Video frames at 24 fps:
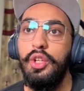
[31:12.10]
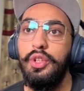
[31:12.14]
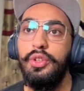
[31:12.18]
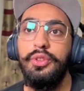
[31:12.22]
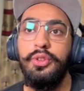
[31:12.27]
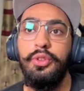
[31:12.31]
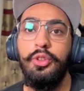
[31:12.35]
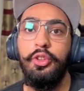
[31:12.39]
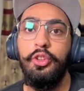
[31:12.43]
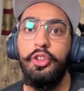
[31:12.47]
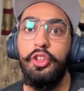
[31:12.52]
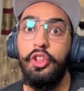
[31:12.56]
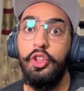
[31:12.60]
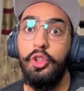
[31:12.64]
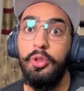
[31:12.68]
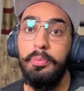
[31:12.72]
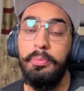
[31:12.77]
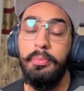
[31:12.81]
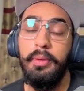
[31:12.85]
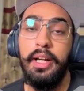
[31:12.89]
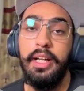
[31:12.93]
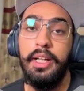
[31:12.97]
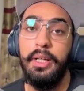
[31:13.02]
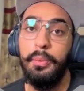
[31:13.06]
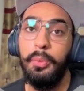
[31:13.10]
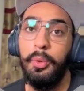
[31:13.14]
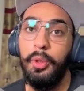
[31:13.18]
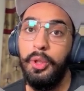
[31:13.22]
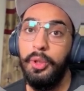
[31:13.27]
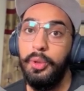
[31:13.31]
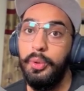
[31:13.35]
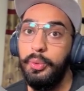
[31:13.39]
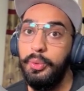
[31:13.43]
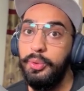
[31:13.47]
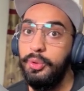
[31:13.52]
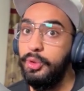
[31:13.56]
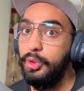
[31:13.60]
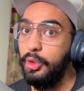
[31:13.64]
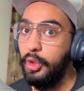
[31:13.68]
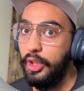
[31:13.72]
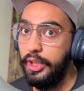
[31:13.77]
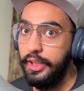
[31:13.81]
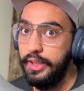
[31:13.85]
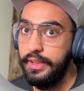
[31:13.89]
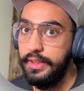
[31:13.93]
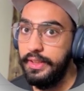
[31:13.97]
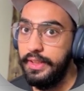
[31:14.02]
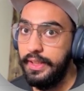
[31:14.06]
So you might want to
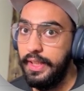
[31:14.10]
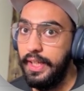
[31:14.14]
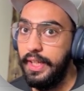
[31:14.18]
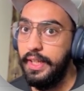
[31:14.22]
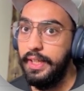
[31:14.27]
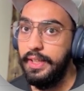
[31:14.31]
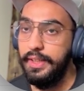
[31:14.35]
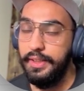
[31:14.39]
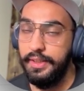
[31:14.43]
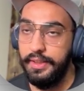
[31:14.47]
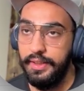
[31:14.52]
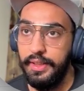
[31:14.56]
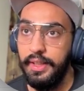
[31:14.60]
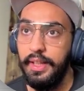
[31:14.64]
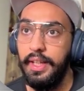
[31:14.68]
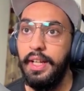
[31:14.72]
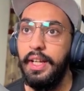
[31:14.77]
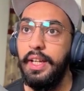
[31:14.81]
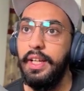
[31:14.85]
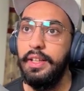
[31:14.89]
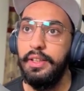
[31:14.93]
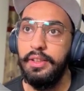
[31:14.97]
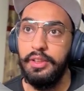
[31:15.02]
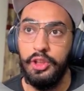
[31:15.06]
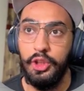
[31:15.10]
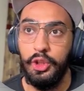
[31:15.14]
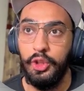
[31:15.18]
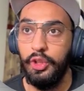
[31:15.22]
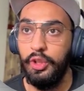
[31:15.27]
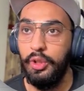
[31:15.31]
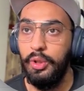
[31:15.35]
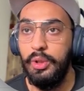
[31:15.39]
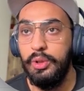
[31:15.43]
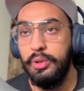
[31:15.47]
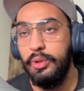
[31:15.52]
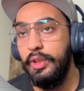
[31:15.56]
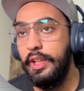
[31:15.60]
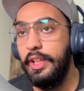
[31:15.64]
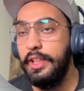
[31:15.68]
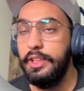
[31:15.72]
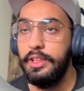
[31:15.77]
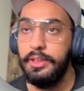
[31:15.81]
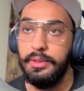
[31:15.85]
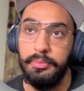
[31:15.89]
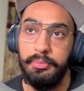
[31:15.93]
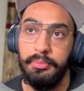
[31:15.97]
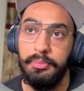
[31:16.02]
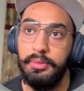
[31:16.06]
join there. And you can also
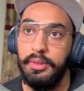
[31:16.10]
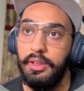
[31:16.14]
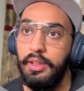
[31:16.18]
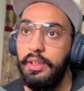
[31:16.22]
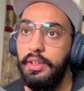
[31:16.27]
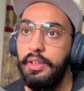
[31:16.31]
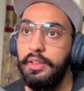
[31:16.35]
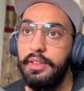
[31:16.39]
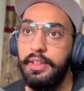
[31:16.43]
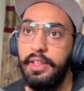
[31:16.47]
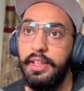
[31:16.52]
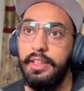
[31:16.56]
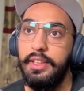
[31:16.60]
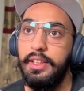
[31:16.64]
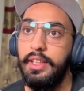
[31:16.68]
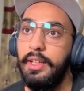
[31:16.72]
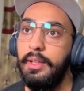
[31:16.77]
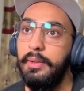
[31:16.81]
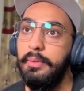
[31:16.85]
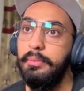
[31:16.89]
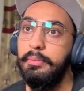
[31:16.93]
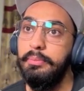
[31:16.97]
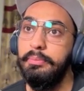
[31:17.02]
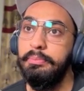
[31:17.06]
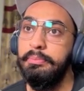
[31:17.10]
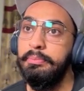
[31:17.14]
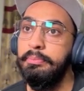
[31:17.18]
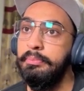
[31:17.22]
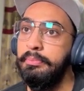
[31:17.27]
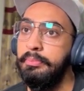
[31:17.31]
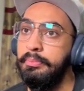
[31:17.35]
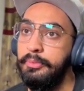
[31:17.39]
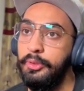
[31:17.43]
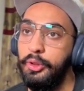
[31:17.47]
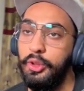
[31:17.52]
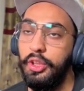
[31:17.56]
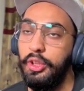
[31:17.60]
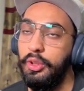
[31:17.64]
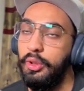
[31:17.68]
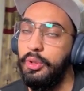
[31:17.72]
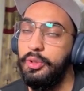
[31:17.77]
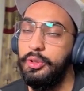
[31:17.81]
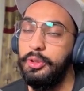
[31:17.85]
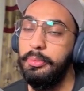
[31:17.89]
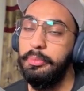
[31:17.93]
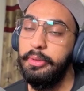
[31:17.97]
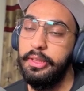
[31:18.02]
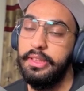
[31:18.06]
ask Telegram. You can
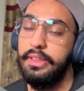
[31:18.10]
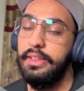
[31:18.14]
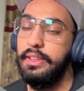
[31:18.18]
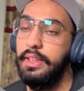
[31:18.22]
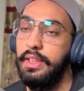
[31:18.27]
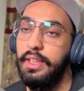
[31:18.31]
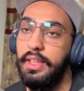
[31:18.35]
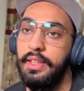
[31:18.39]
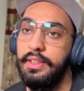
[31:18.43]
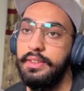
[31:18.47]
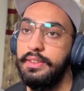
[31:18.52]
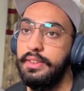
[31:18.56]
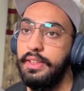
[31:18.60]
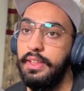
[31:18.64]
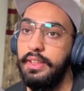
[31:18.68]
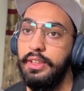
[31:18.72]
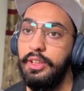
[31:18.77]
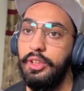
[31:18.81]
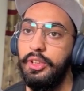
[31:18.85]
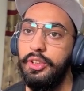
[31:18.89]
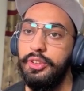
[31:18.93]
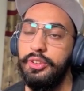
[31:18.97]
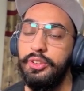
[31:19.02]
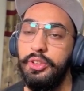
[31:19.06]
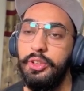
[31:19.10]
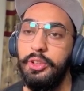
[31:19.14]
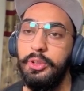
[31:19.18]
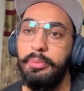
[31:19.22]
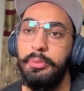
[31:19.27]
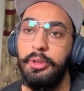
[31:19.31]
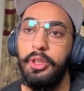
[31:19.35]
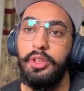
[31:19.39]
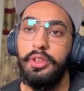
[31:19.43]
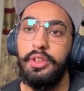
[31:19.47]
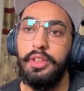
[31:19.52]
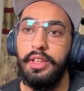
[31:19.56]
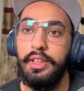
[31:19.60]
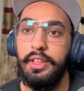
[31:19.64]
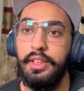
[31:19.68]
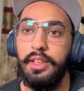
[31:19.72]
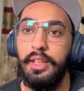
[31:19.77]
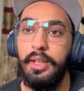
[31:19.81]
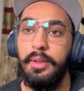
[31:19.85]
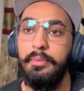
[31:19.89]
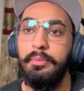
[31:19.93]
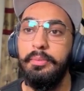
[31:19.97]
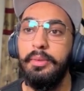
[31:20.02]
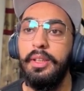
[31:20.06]
also basically ask any question to me on
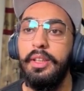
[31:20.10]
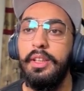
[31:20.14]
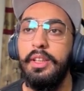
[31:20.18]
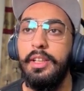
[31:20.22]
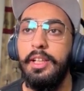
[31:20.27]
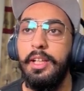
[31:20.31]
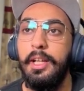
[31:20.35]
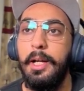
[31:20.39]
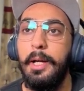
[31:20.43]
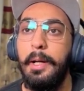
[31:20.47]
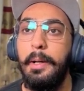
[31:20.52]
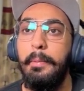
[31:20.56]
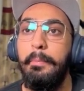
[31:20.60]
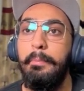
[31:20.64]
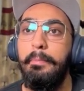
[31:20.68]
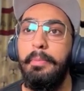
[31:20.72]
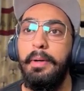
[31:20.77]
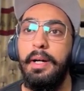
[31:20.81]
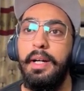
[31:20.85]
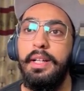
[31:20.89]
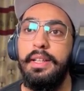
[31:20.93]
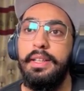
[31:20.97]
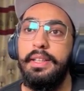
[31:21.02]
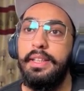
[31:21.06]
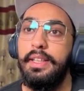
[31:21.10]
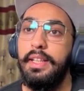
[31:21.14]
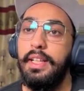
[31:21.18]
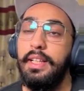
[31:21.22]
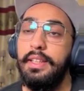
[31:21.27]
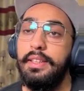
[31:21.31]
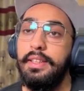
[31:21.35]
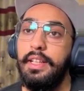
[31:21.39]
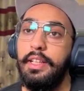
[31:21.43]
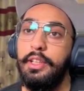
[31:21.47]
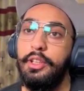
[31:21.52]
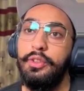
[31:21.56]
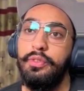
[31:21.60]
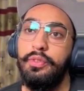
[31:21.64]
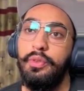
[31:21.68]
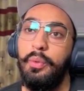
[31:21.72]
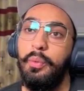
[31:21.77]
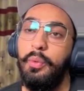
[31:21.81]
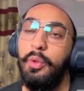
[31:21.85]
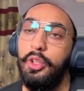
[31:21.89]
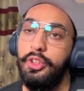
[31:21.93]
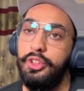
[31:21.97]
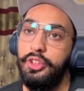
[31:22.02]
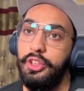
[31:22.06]
Telegram. But yeah, thanks
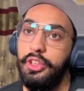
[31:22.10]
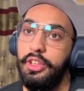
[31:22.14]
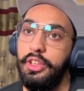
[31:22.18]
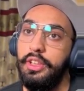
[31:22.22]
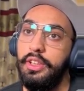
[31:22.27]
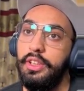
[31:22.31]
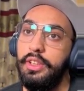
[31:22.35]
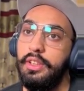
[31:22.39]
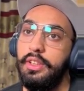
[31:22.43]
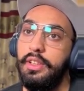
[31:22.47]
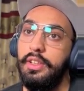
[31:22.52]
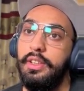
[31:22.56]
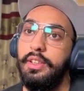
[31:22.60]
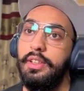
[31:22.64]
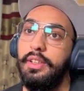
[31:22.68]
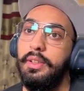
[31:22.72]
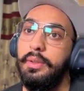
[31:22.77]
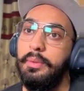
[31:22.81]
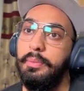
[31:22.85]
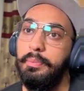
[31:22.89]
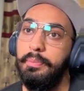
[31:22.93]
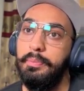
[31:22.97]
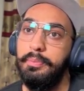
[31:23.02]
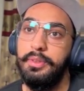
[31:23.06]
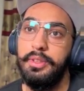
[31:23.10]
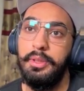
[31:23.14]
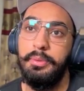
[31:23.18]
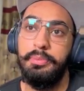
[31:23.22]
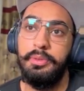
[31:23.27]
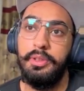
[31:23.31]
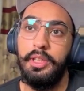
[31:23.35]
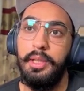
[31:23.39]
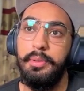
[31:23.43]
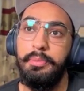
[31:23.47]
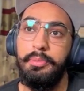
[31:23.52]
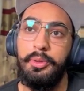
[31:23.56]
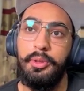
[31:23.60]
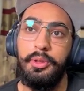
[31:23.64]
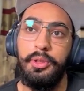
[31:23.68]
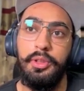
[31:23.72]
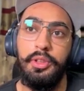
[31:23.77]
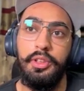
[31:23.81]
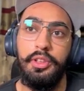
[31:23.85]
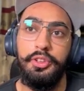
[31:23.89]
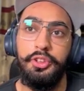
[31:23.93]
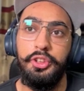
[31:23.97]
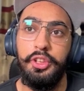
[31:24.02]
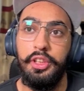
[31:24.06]
for watching. Subscribe to
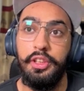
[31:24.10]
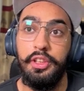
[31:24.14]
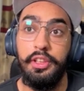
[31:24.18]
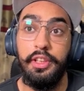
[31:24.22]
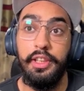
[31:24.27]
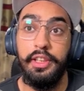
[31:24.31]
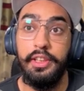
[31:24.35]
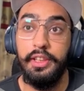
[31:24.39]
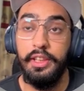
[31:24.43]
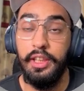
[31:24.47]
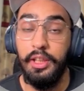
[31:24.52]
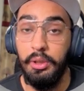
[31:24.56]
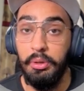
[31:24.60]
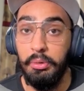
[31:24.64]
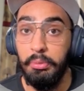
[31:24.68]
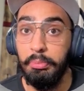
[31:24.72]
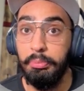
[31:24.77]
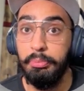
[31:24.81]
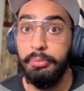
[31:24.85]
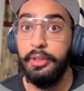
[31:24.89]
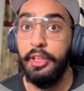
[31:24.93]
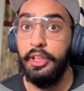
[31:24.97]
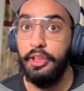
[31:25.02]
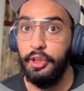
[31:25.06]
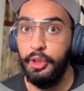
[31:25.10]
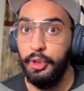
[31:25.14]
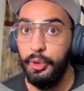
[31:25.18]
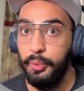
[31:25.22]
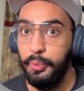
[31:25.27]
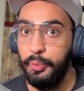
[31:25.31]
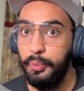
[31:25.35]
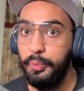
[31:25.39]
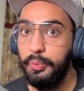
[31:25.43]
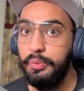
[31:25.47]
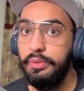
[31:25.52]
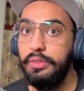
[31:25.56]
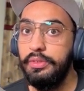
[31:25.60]
the channel right now. Thank you.